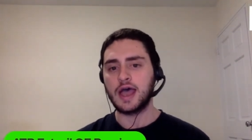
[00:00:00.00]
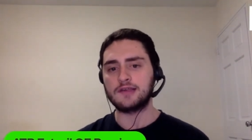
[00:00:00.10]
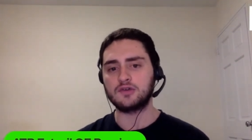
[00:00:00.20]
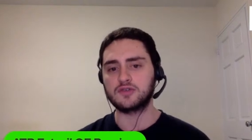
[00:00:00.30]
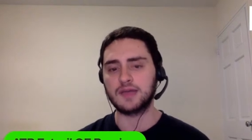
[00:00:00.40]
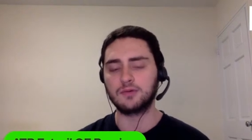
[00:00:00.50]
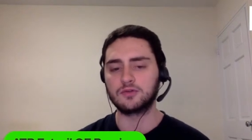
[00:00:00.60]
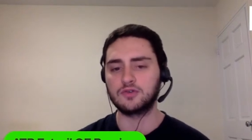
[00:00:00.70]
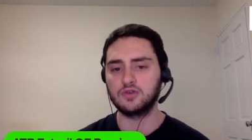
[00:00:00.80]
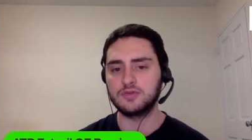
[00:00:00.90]
as he was
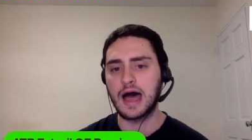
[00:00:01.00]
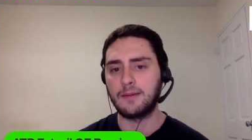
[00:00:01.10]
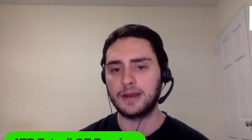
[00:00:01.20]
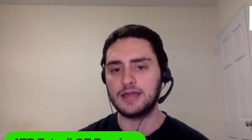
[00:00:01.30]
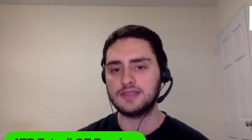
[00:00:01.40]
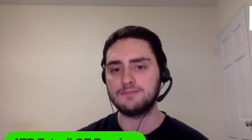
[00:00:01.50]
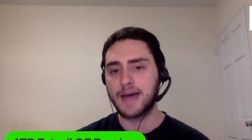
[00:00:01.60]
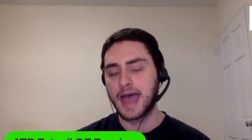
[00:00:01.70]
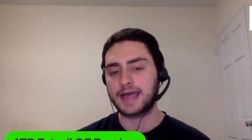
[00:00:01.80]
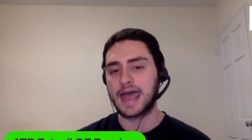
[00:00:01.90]
able to dominate the
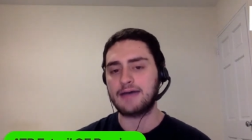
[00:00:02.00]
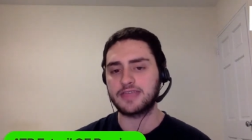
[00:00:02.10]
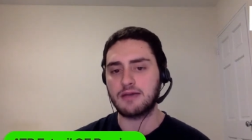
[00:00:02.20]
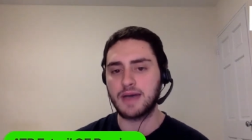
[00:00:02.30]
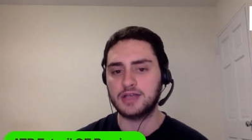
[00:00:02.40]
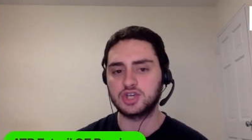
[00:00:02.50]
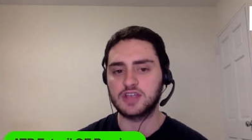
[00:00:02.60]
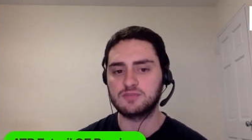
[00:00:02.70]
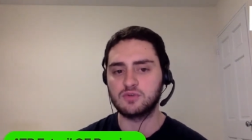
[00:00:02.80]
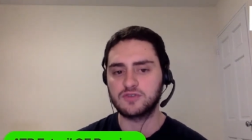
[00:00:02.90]
back half of that match
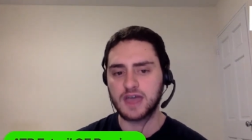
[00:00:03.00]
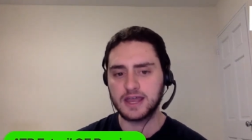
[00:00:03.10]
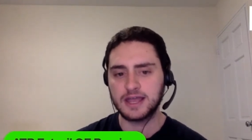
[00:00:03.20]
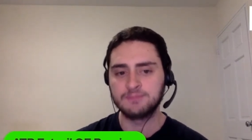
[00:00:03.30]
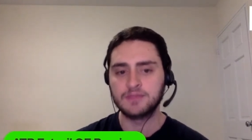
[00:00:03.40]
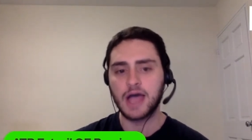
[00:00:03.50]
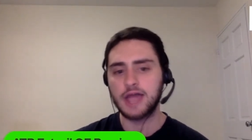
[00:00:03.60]
against Musetti.